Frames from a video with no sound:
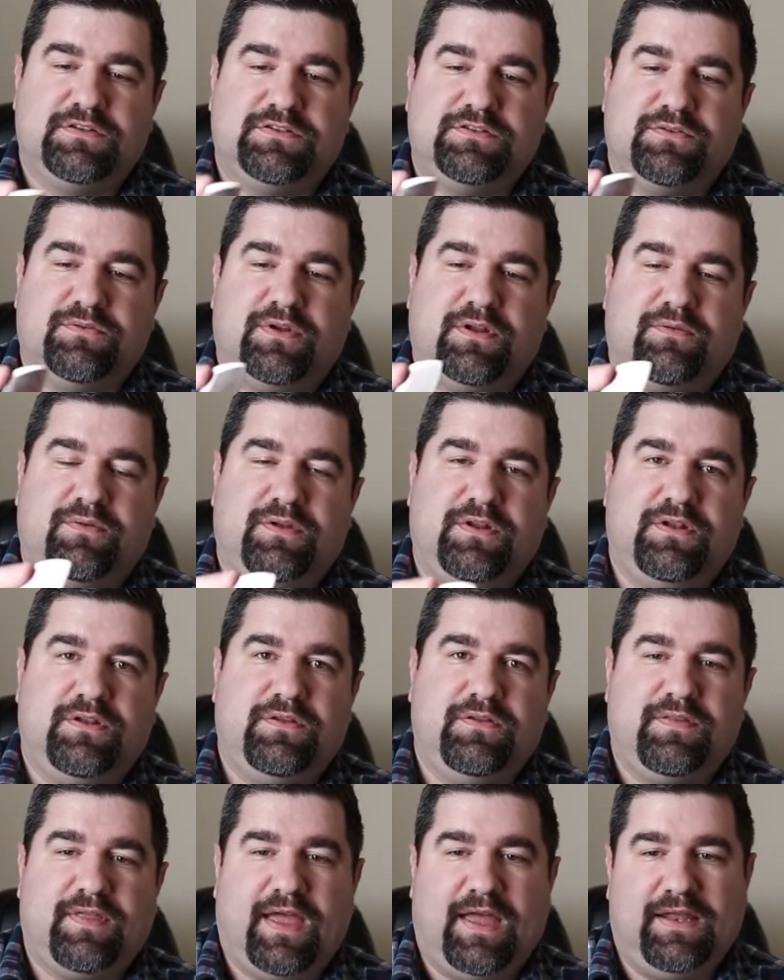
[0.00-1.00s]
so when I want to
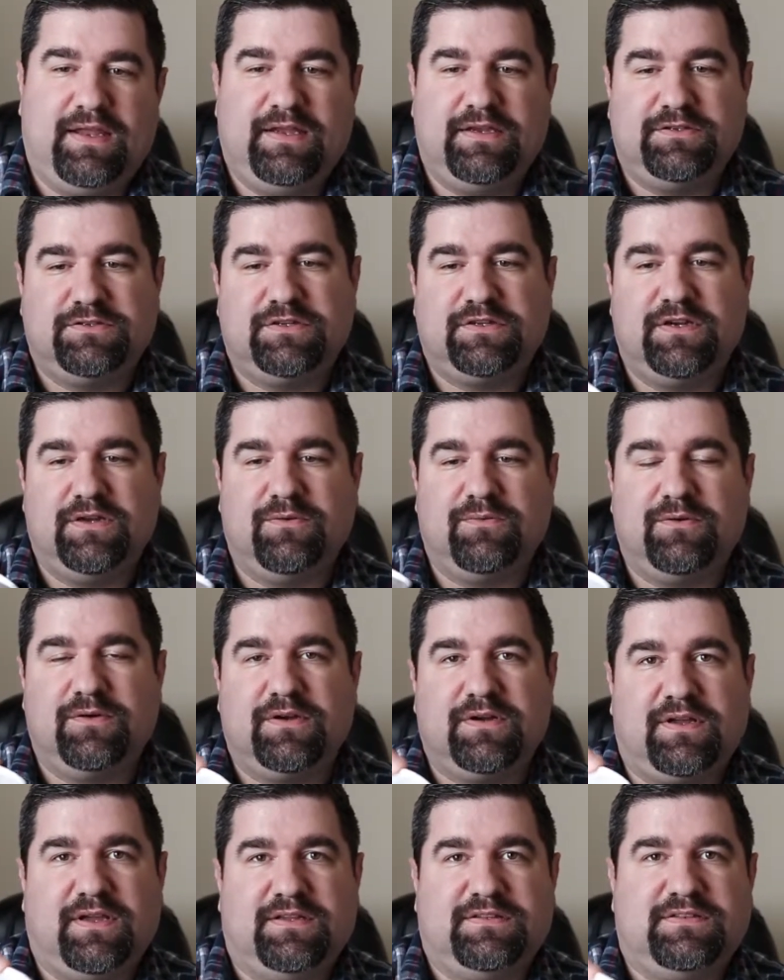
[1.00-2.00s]
do that intricate
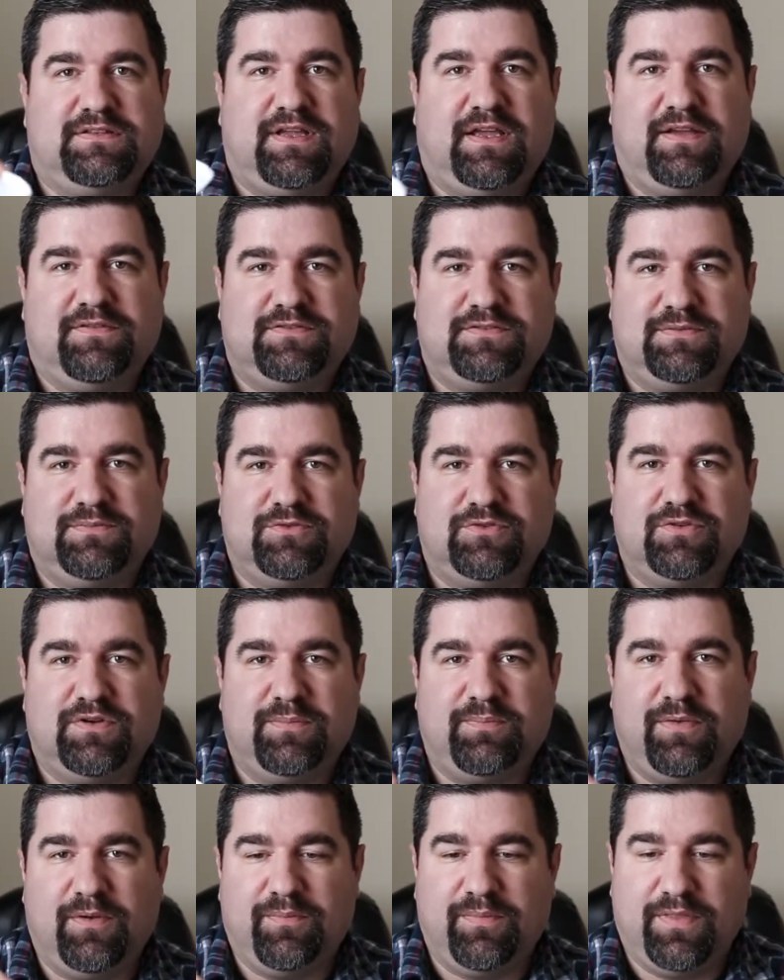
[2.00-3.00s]
work, I have some
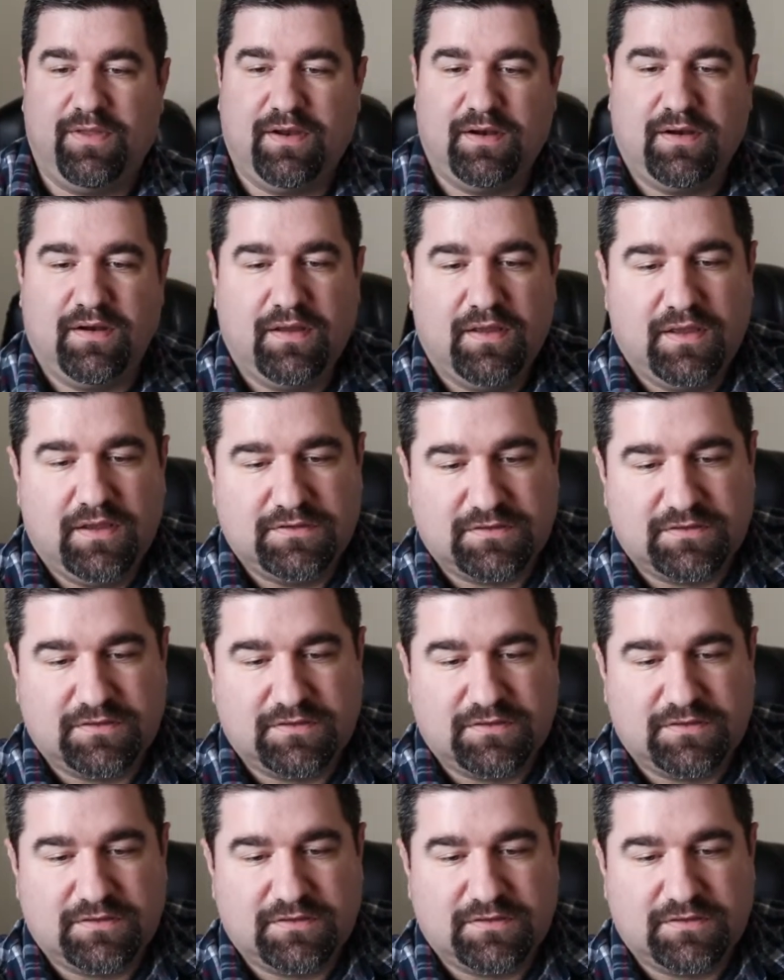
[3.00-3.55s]
grip up there.